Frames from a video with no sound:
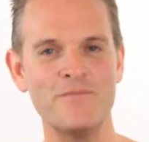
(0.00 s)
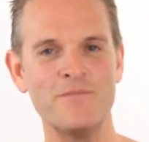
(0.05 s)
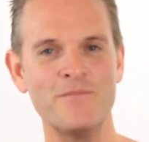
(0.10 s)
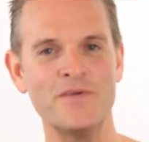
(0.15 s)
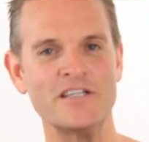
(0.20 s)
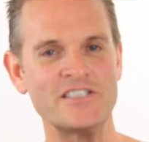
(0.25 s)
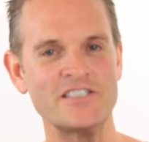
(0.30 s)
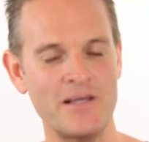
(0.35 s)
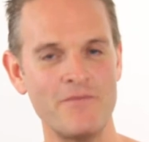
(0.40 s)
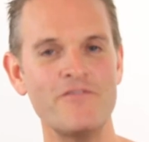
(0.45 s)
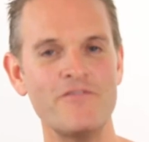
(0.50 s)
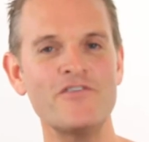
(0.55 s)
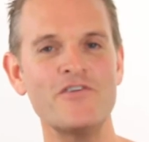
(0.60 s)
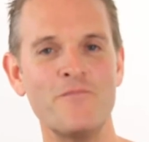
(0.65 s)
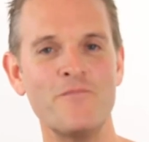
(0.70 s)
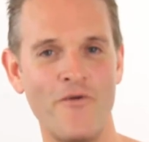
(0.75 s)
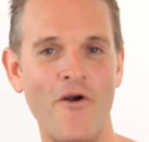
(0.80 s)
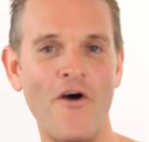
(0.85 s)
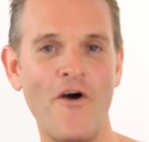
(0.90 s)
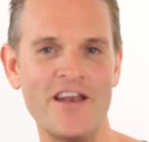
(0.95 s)
But some of
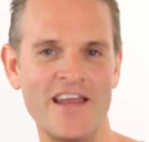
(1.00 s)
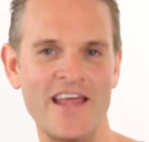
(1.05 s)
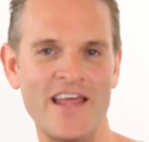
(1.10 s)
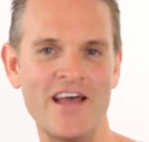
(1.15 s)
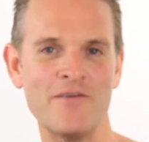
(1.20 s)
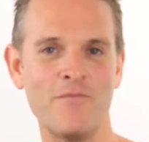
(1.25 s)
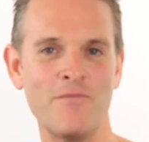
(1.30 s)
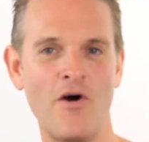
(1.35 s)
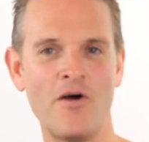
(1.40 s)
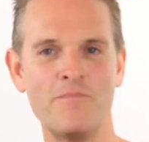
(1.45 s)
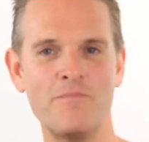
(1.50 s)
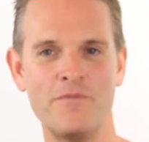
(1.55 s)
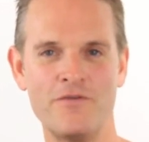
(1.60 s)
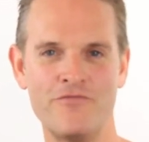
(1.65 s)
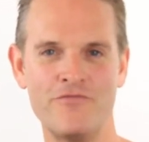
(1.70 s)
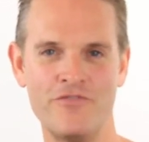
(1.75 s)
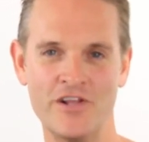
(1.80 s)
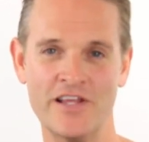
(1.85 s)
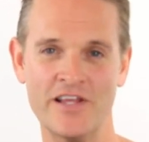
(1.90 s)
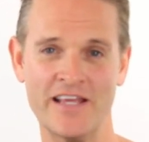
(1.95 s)
you right now might be
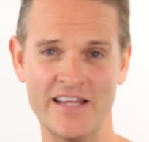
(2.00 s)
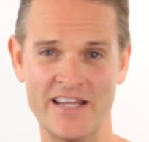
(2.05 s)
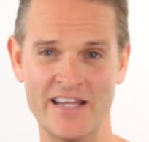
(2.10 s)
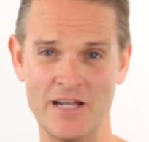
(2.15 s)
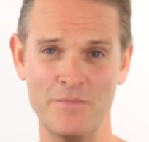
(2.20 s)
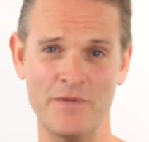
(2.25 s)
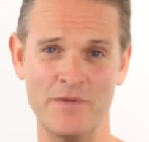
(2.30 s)
feeling a little